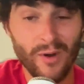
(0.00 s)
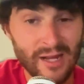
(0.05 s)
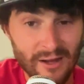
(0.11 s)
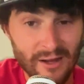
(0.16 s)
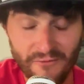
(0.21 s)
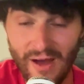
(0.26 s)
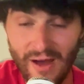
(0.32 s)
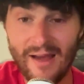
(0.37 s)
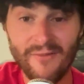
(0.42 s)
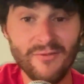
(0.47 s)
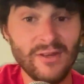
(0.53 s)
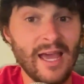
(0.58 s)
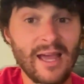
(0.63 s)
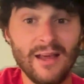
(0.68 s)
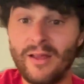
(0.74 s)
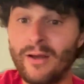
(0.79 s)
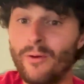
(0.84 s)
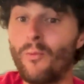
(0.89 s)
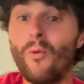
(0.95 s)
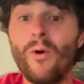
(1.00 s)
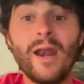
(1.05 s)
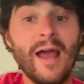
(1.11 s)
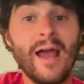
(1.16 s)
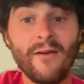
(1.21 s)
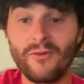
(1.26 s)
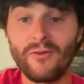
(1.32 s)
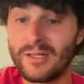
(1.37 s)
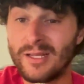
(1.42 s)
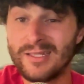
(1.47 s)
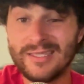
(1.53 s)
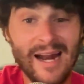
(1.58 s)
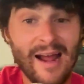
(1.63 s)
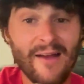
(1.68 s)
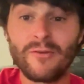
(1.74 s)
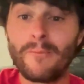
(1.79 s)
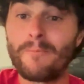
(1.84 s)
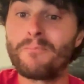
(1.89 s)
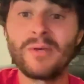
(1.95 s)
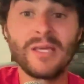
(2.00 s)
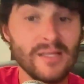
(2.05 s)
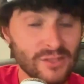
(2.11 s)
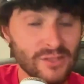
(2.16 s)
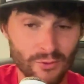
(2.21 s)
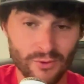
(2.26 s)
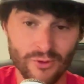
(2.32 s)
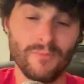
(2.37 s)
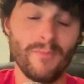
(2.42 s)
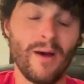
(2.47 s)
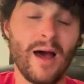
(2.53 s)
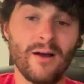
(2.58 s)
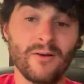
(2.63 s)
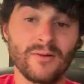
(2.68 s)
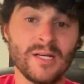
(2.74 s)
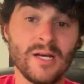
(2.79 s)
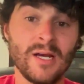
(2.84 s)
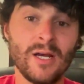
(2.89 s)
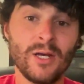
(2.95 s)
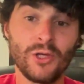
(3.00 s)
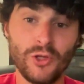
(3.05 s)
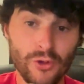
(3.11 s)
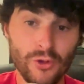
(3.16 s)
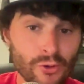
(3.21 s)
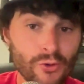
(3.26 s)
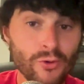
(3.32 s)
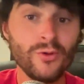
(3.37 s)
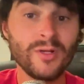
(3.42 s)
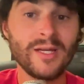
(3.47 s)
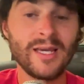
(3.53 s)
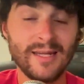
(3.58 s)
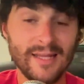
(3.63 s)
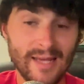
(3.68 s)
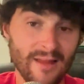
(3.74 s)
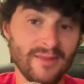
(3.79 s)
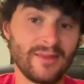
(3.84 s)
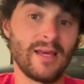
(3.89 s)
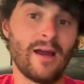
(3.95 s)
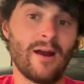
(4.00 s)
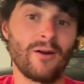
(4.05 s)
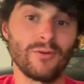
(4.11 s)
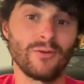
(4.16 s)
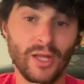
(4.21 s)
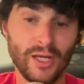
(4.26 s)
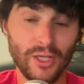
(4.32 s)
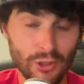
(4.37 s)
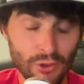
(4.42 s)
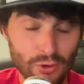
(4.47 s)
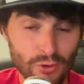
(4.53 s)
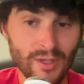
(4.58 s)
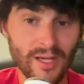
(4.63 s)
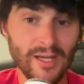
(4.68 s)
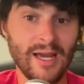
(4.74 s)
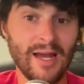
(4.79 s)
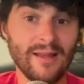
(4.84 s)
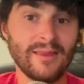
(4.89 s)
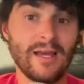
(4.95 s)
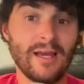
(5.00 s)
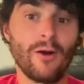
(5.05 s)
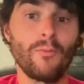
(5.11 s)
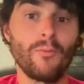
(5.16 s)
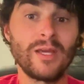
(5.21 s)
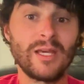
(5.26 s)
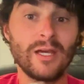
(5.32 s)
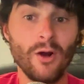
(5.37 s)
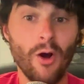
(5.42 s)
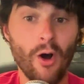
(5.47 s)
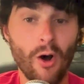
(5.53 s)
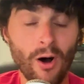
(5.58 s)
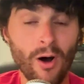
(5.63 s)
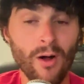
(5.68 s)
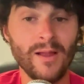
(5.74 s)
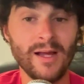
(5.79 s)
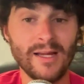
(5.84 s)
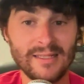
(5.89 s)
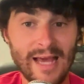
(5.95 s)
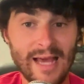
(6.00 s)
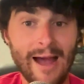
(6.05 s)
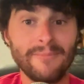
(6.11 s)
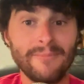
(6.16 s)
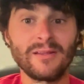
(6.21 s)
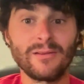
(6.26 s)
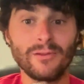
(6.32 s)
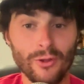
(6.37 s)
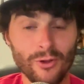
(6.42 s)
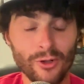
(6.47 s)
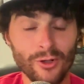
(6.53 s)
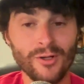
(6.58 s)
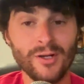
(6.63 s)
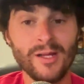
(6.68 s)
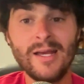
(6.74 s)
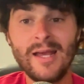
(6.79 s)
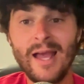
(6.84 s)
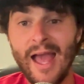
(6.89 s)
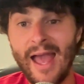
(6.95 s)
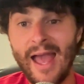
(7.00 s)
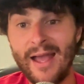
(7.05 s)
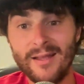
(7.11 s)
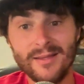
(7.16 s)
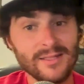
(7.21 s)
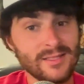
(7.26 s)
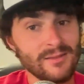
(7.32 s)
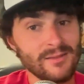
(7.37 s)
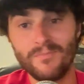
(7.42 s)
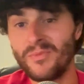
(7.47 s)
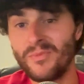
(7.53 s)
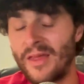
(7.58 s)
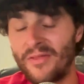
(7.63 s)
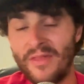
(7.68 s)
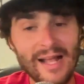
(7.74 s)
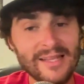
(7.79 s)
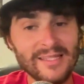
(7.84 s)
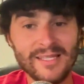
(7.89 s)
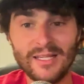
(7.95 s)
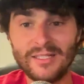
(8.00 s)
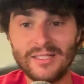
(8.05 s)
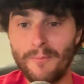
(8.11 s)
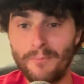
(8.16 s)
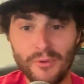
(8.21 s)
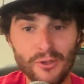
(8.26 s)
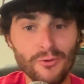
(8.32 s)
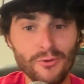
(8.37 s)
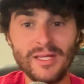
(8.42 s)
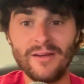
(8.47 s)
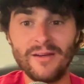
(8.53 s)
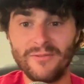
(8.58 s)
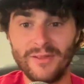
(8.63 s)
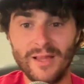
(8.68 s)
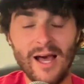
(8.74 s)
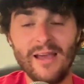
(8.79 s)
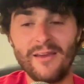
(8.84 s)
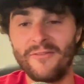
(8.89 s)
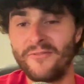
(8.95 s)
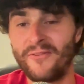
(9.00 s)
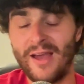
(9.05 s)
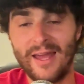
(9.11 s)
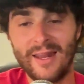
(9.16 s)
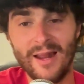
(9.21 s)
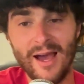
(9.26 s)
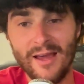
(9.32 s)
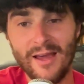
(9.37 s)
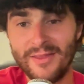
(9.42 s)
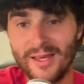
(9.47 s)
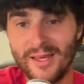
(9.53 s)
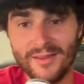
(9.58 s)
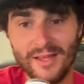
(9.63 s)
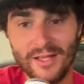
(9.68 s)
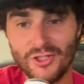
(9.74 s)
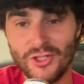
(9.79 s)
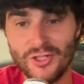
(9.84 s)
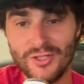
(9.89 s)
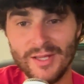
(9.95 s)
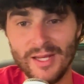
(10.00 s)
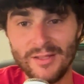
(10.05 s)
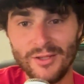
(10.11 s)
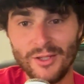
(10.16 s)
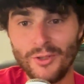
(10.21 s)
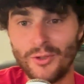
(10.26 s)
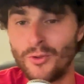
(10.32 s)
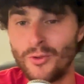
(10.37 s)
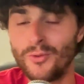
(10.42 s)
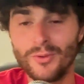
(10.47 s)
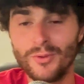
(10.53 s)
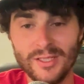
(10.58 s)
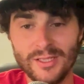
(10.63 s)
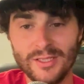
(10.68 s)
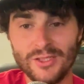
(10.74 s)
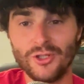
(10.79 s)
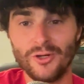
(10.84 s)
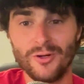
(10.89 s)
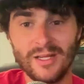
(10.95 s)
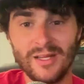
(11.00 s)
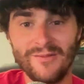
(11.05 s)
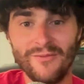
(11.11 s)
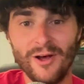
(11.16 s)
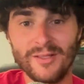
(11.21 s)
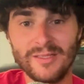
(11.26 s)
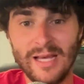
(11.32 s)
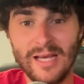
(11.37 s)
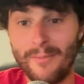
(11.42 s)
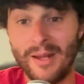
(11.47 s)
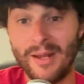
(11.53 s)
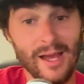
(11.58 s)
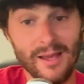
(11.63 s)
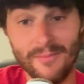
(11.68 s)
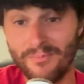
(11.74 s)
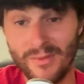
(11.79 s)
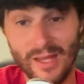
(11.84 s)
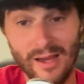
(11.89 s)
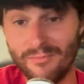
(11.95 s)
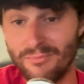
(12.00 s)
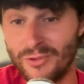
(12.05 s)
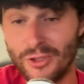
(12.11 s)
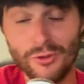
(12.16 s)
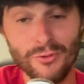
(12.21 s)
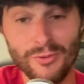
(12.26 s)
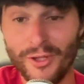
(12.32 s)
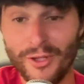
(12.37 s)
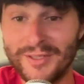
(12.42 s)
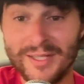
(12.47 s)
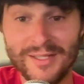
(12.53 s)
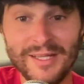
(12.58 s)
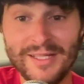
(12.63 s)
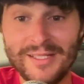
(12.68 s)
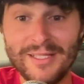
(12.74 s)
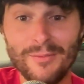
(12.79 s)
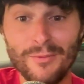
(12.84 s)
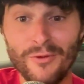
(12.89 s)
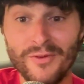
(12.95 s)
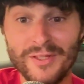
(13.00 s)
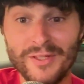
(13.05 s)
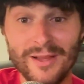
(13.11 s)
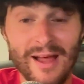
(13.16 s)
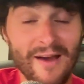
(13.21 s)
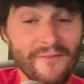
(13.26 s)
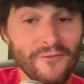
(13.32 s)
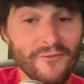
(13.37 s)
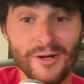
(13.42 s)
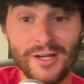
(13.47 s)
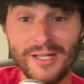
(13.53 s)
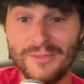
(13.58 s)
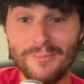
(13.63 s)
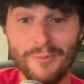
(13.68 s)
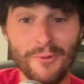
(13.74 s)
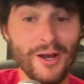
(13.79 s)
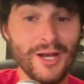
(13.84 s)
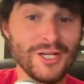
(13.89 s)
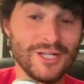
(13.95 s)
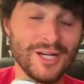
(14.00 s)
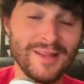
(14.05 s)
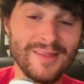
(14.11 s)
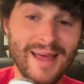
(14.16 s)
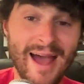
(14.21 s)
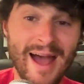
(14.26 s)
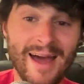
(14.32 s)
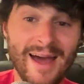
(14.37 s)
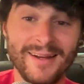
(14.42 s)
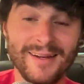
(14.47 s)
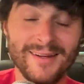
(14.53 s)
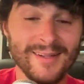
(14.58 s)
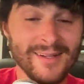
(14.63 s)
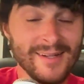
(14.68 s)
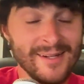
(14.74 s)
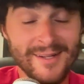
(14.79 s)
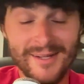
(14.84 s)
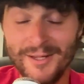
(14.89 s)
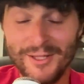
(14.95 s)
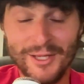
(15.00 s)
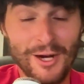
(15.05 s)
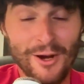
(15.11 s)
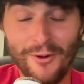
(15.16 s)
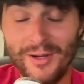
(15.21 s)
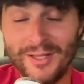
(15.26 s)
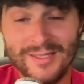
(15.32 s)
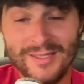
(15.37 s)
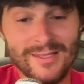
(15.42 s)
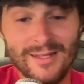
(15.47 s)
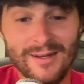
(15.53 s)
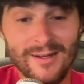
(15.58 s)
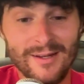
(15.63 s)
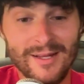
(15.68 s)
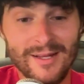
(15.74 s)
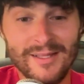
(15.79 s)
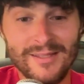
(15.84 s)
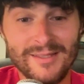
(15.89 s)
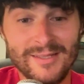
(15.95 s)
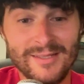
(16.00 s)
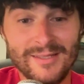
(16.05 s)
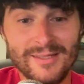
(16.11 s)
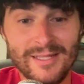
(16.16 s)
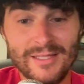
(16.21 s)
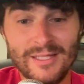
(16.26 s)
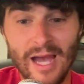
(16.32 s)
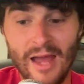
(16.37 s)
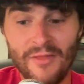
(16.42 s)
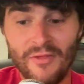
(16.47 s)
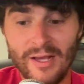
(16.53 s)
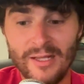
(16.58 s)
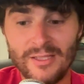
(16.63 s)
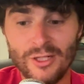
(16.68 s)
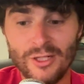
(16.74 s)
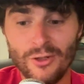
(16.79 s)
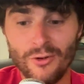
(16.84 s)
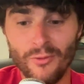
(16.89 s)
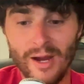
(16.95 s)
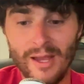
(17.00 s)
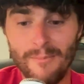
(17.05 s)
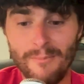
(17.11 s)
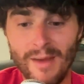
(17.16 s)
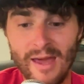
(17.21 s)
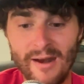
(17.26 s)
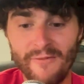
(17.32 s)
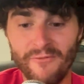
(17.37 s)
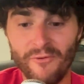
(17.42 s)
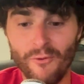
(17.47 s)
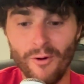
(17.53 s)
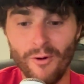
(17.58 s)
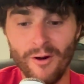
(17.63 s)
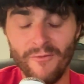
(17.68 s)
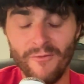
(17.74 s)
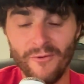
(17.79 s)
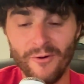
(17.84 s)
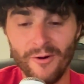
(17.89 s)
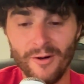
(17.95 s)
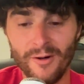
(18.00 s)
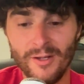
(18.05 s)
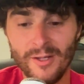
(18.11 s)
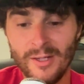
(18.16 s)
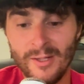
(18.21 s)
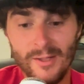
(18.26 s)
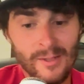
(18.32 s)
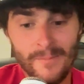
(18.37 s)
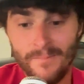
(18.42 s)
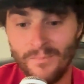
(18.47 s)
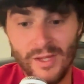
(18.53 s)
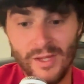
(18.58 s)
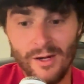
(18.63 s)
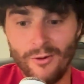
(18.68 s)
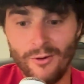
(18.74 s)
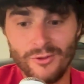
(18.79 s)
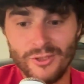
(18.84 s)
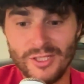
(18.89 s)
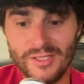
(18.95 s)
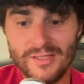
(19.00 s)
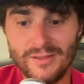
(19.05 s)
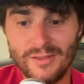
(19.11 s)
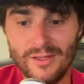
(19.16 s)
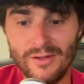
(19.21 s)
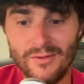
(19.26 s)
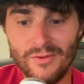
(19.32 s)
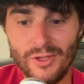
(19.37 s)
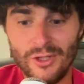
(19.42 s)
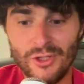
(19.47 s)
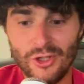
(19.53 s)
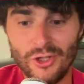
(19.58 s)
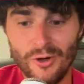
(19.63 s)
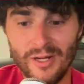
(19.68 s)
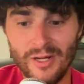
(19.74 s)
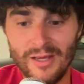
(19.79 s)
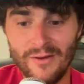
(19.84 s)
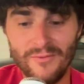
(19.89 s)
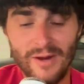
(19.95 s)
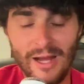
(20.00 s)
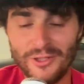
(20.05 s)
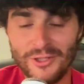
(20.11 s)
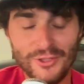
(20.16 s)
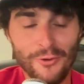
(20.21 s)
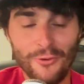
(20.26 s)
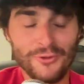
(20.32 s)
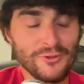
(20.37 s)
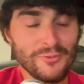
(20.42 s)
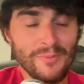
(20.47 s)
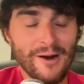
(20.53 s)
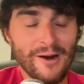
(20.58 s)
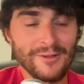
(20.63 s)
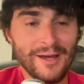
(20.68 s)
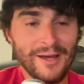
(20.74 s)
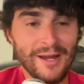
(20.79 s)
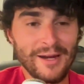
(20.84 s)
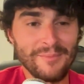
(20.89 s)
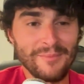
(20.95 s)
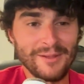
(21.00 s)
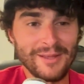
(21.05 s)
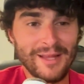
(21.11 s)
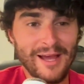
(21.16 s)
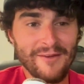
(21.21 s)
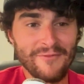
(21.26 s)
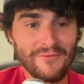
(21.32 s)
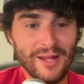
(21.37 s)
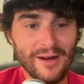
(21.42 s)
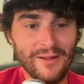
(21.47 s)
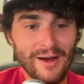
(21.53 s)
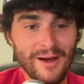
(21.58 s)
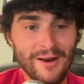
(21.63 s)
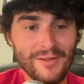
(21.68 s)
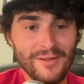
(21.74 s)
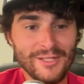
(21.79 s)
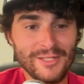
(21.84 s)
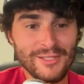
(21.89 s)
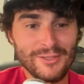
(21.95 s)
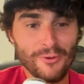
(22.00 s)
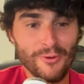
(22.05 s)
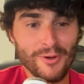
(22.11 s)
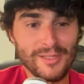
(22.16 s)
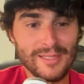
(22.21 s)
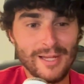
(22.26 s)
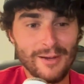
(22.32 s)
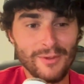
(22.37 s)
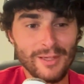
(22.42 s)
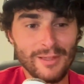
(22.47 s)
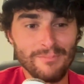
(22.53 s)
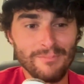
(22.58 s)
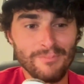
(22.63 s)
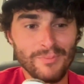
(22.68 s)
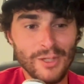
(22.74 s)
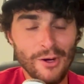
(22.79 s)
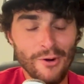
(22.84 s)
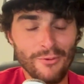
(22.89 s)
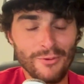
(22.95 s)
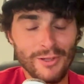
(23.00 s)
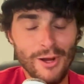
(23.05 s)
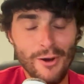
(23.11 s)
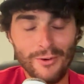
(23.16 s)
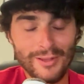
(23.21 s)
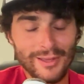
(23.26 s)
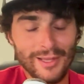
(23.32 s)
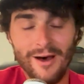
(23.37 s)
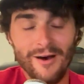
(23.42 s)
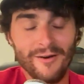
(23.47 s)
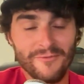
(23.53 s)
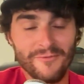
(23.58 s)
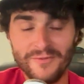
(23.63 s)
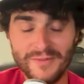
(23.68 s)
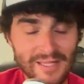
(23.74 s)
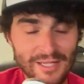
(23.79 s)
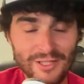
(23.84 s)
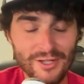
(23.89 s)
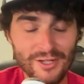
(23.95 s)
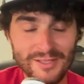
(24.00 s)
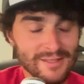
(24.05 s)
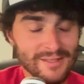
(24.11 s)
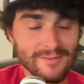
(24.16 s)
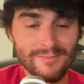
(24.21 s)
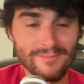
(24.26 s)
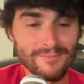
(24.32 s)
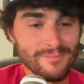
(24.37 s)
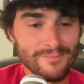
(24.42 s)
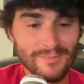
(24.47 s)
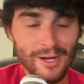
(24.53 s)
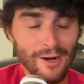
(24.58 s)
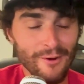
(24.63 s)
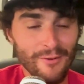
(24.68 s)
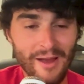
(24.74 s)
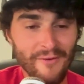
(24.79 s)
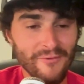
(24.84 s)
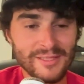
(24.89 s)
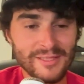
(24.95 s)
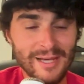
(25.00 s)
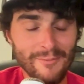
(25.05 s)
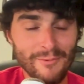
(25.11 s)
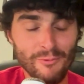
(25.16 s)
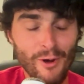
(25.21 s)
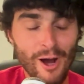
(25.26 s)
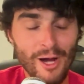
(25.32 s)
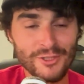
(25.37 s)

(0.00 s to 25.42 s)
a 5K, like whatever, it doesn't have to be 200 miles. You can get there. Like you can get there, and we can all adapt and learn. And that's like the beauty of life. And I think that's just like the coolest journey of all time. And I do look to Disney movies a lot for inspiration in that. And, it's I think it's a great metaphor for, just the journey of not just ultra marathoning, but life, that a lot of these stories that we, know and love teach us, and, every time we watch